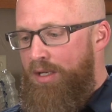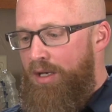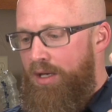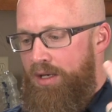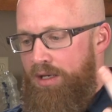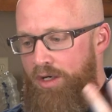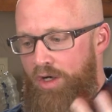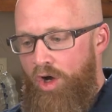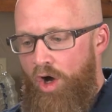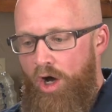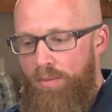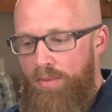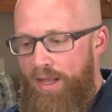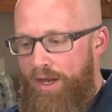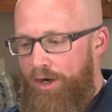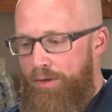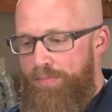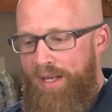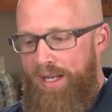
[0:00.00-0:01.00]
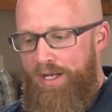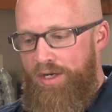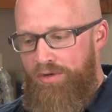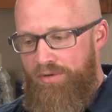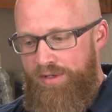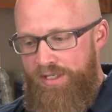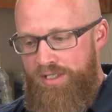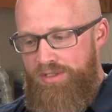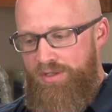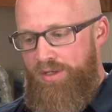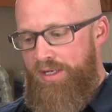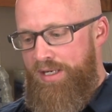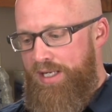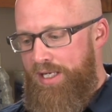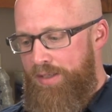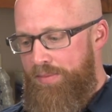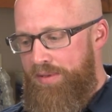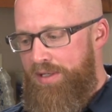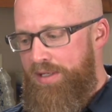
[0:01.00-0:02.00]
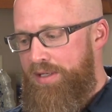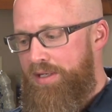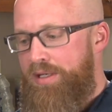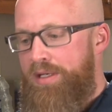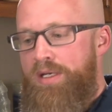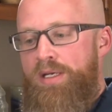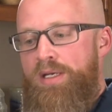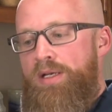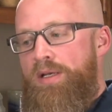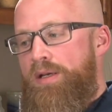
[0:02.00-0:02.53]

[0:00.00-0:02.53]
Gallbladder, pancreas are inhibited.